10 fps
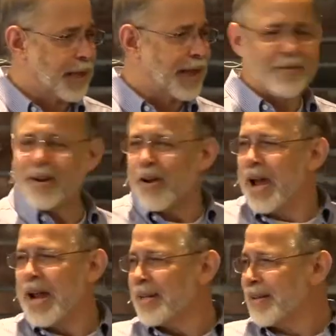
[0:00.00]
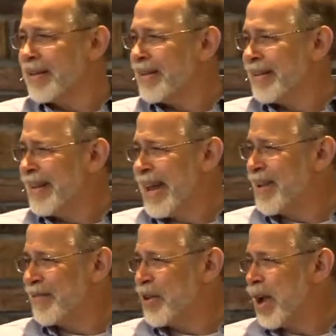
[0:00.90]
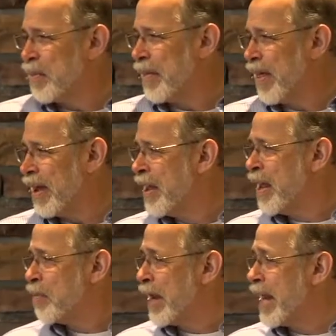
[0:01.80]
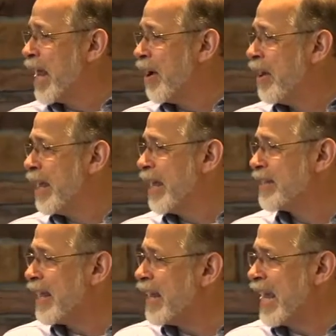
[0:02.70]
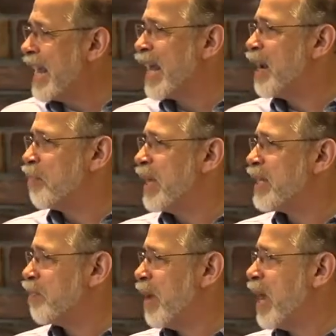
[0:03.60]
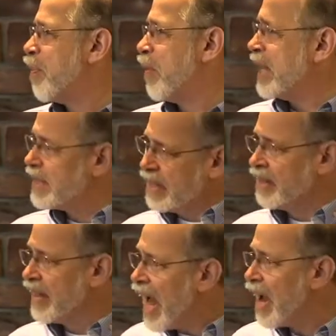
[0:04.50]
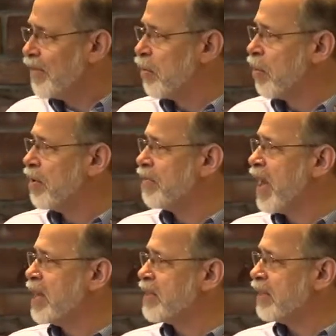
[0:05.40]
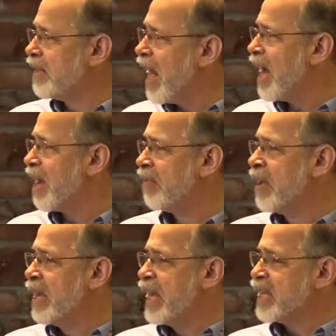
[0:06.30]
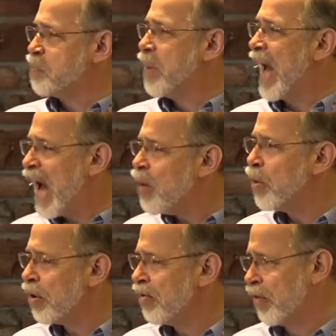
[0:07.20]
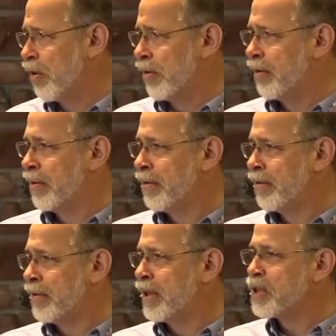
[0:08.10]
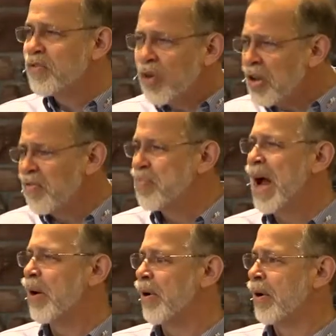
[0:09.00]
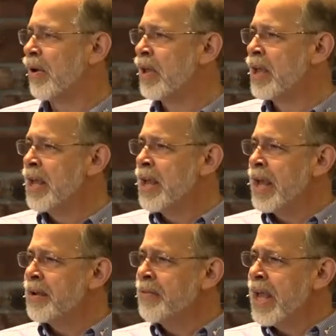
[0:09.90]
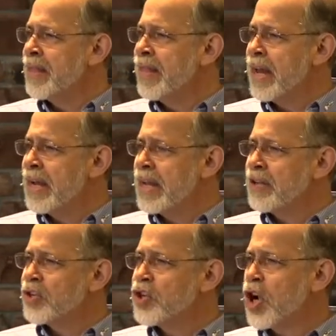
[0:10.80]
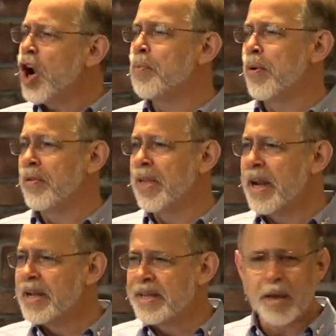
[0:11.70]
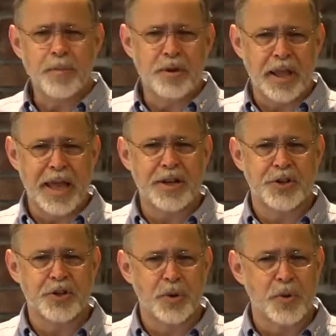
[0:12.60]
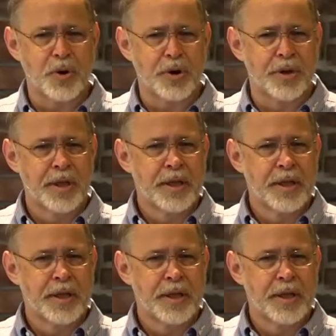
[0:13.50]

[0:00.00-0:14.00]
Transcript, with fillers: I never know how to. How do talk about that? But anyhow, it's not ink on a piece of paper. It's alive. The Word of God is alive. It's powerful. It's full of power. And, and that it's sharper than a double edged sword.